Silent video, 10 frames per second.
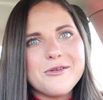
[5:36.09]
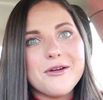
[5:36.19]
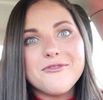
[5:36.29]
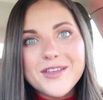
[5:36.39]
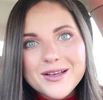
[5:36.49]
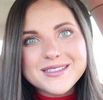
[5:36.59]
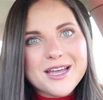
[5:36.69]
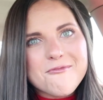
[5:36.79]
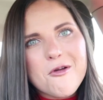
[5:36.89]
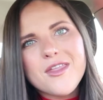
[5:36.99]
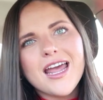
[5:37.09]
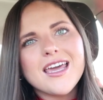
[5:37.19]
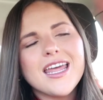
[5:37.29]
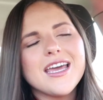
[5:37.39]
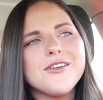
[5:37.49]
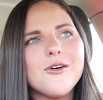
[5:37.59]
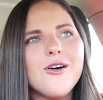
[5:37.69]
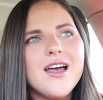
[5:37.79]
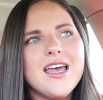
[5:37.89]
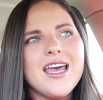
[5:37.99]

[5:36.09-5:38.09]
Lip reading: or it feels like more than I can handle.